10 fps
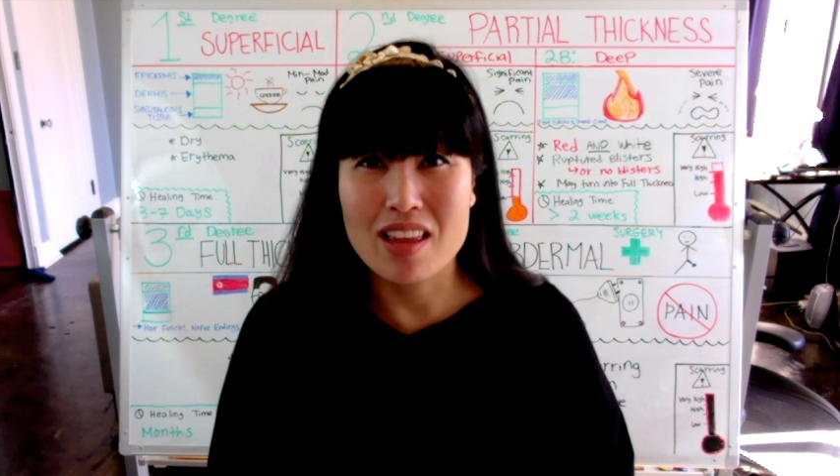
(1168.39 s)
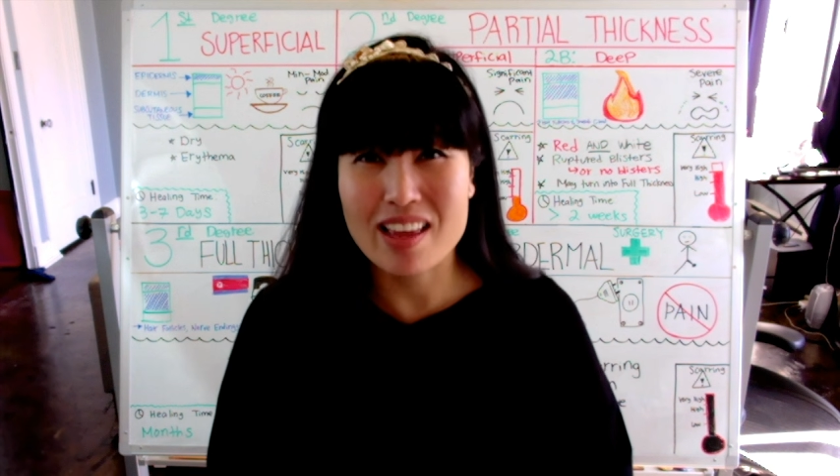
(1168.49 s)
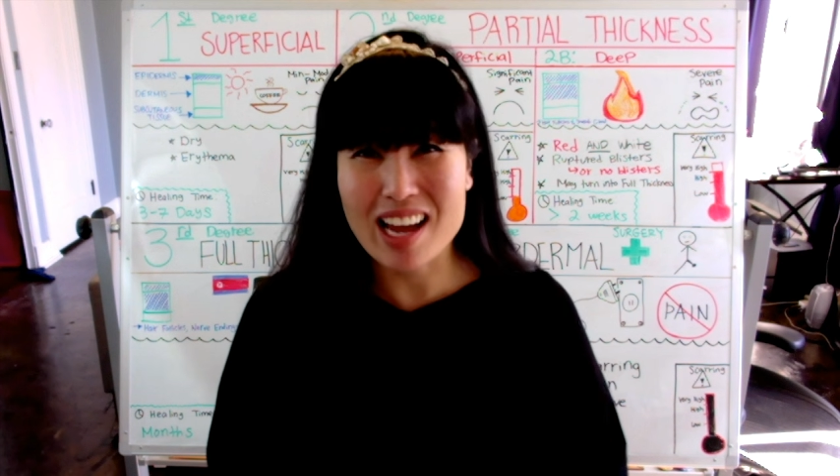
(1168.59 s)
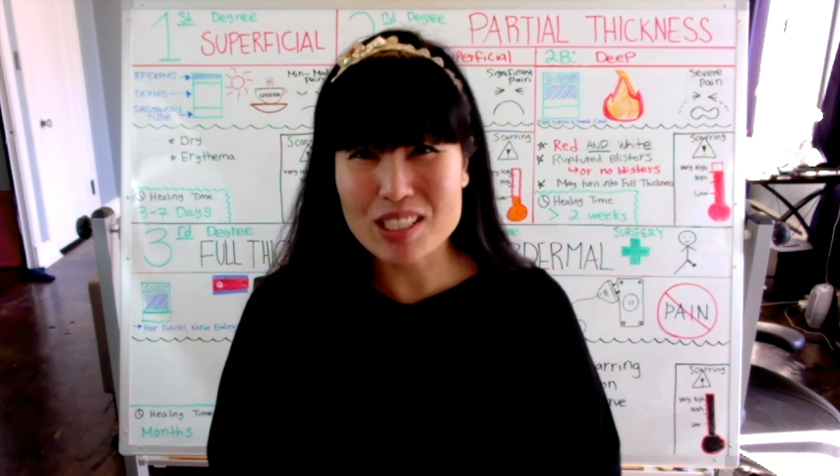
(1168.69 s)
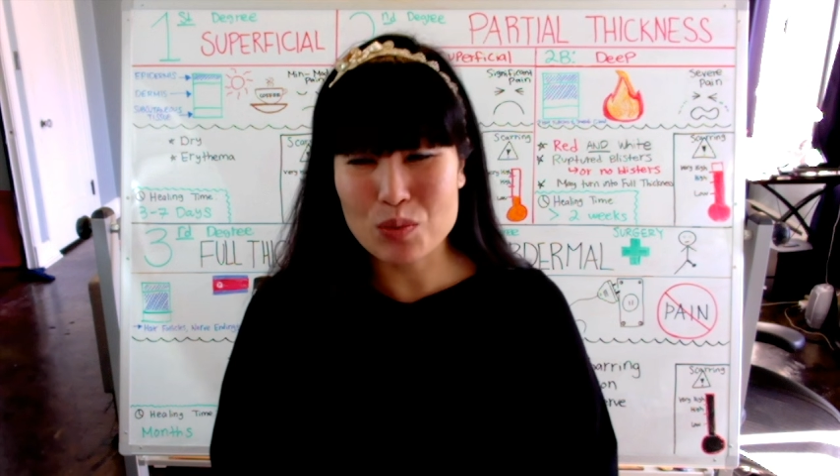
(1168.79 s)

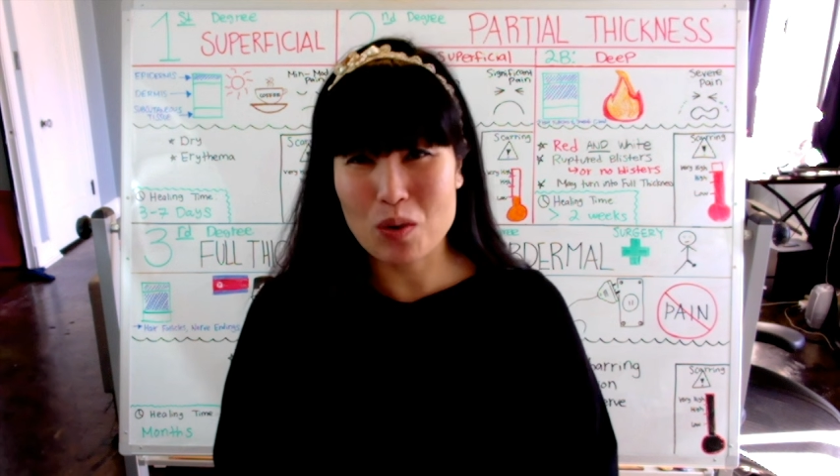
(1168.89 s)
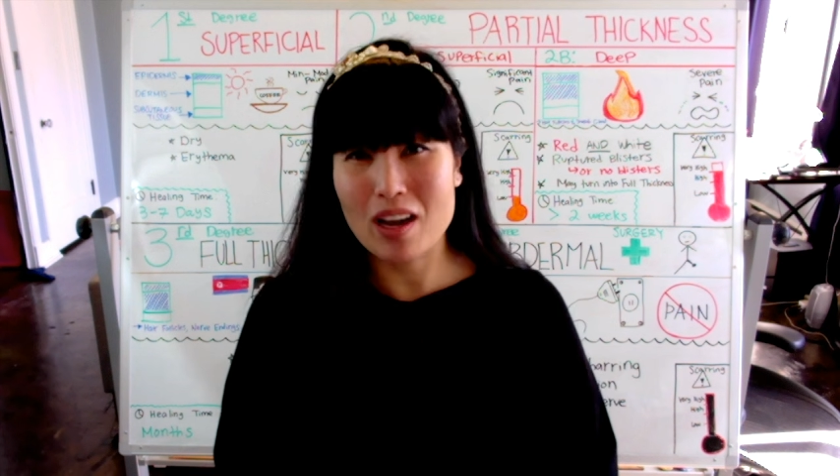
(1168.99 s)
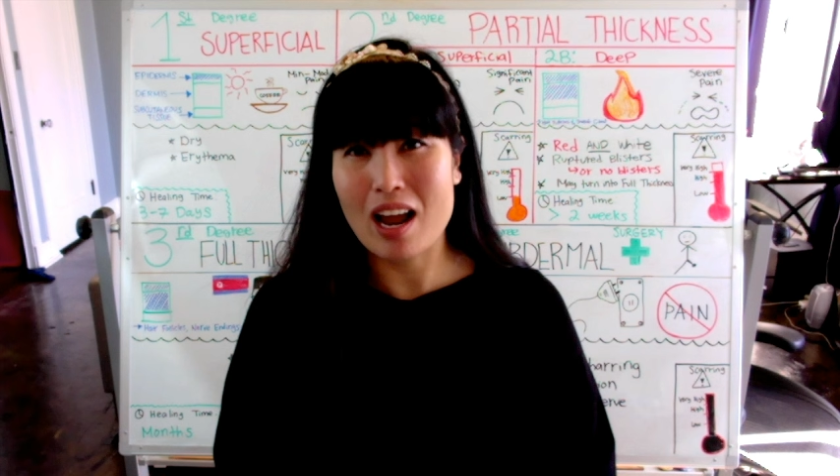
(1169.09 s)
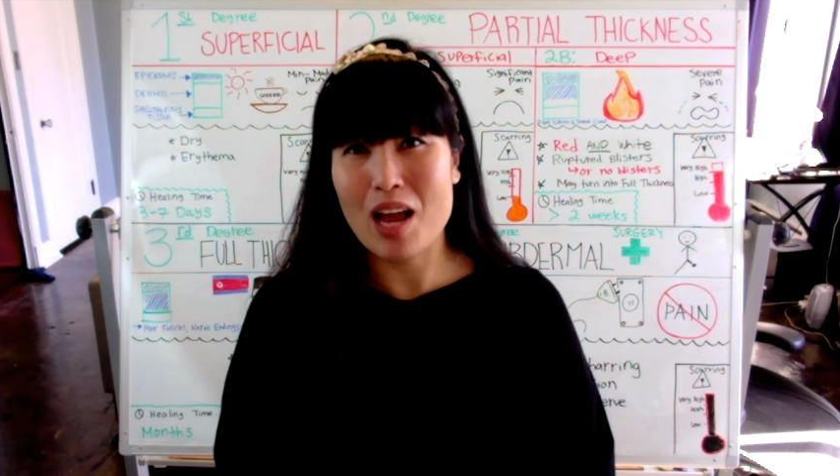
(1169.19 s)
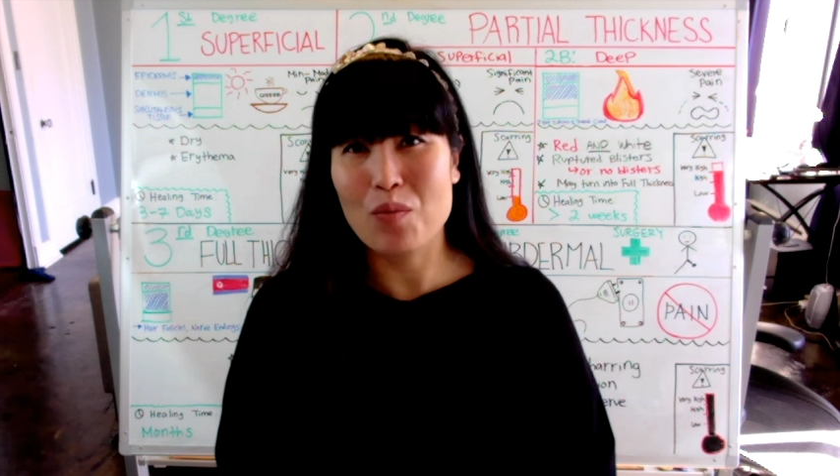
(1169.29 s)
That's
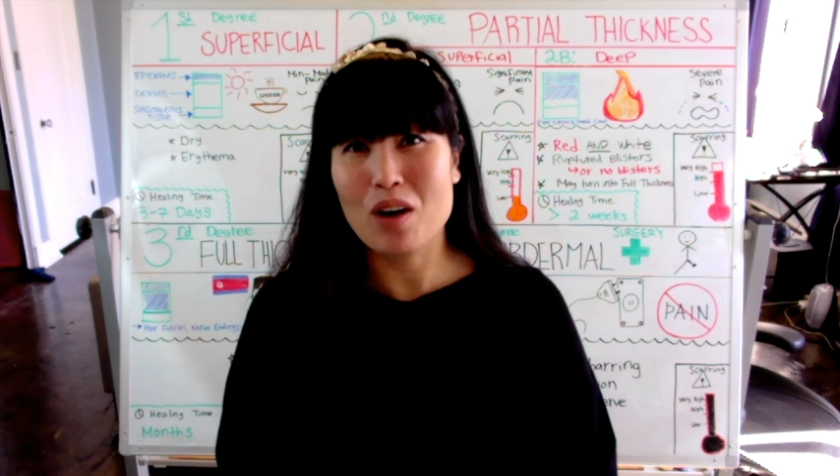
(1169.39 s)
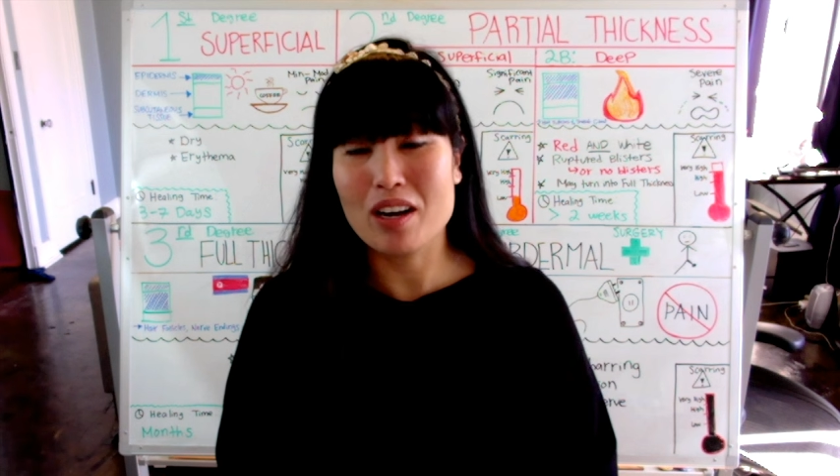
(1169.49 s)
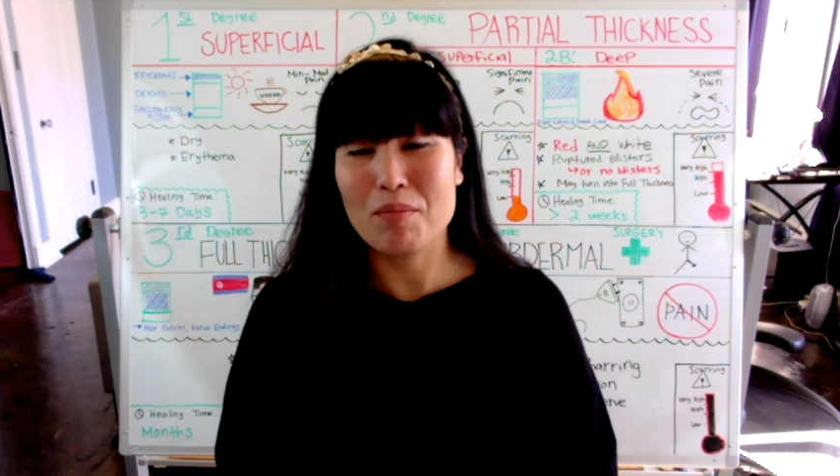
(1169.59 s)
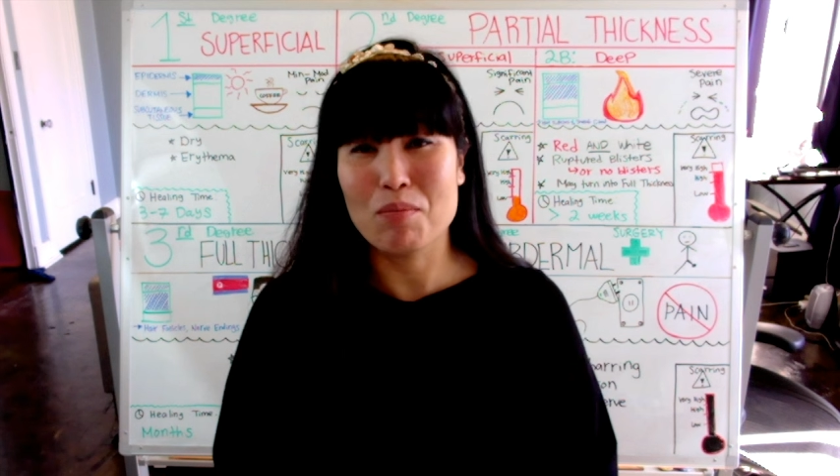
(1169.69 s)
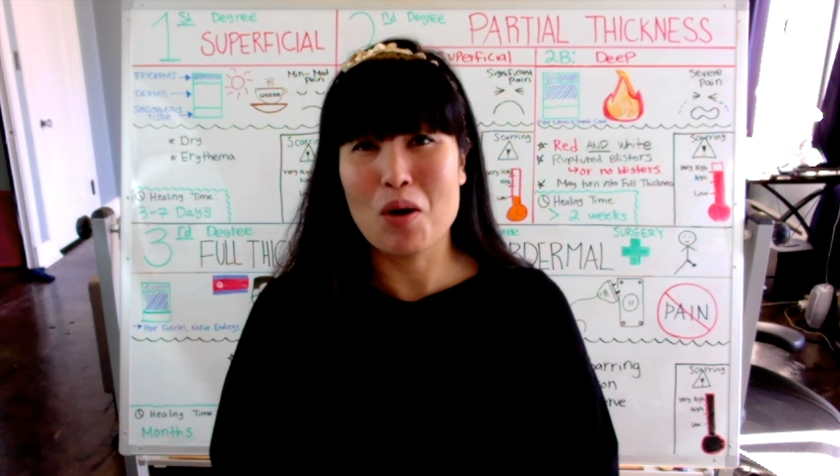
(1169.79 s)
what I
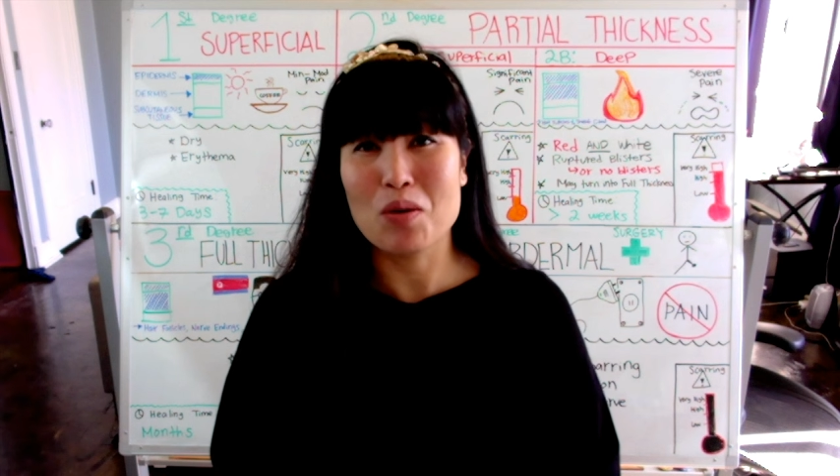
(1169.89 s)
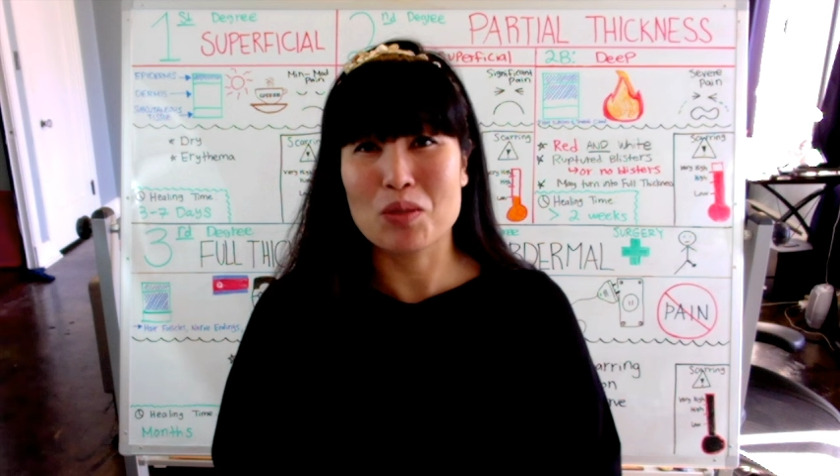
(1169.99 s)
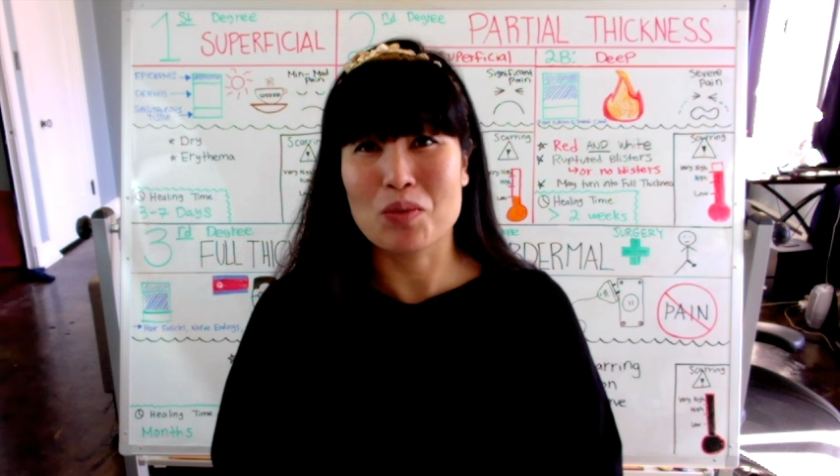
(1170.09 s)
wanted most